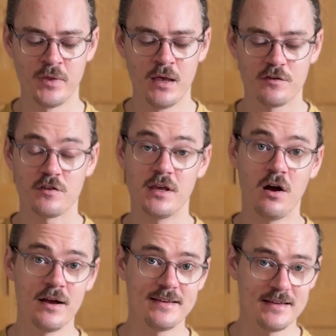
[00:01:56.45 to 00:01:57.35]
So the
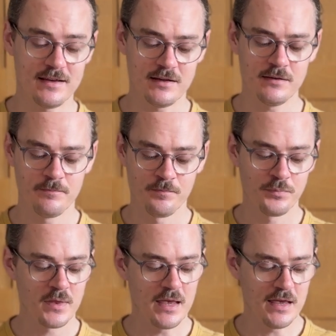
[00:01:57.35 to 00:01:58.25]
idea
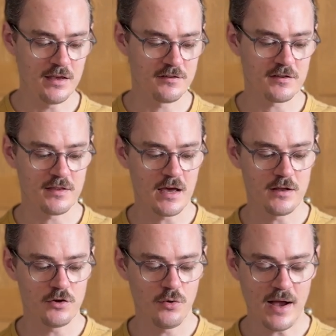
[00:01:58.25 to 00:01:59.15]
is that
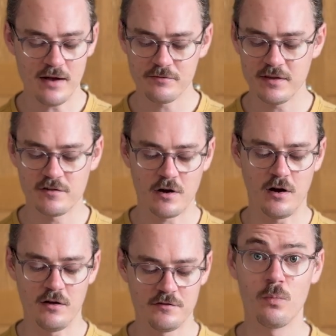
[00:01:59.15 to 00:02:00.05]
you have these cards,